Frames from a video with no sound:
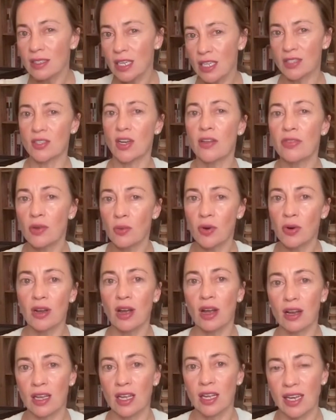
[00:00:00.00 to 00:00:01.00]
it's not that we're
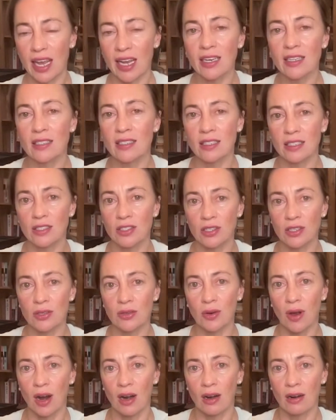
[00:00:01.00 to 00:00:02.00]
not connected
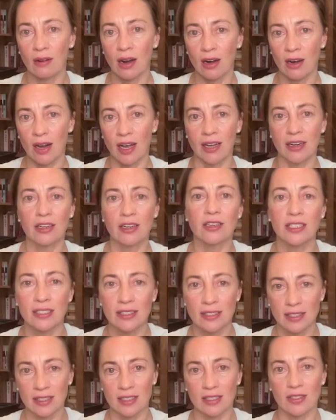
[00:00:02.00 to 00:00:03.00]
to our
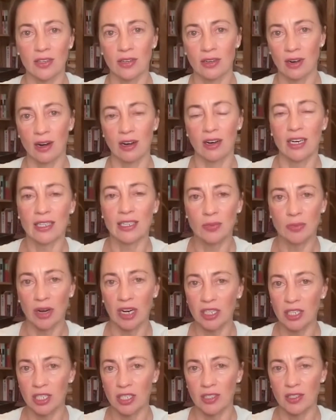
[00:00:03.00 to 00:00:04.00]
utterances or our
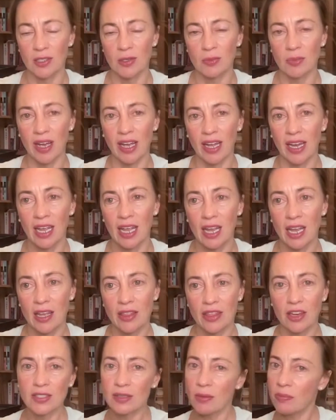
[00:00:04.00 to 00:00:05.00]
expressions, but
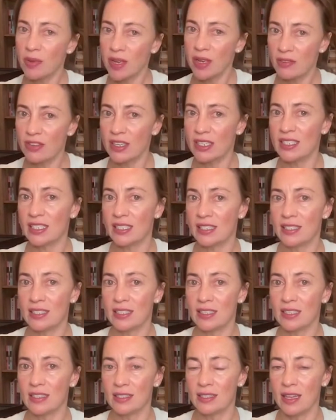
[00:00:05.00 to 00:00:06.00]
there's a bit of a
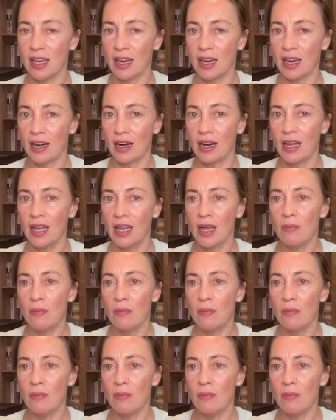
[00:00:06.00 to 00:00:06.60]
distance there.